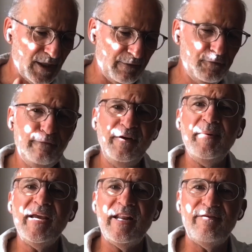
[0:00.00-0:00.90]
if you're
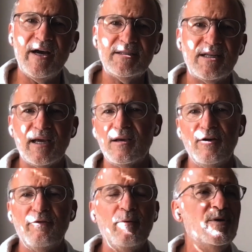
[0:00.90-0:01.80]
filming an event like
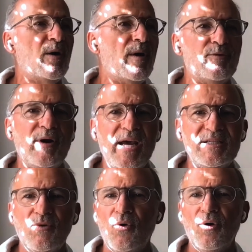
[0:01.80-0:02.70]
a Formula One
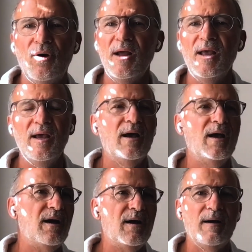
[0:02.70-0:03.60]
race or
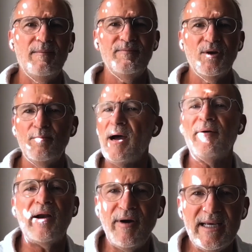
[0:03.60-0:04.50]
um, a
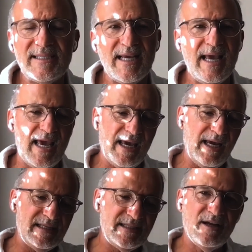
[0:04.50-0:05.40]
Baja race,
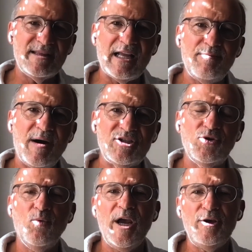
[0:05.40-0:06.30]
it's not that much
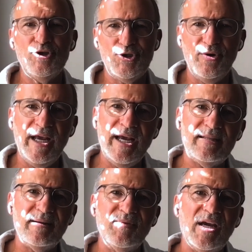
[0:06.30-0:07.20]
the way you're shooting
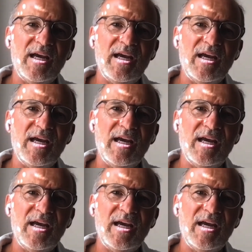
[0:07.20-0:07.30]
it.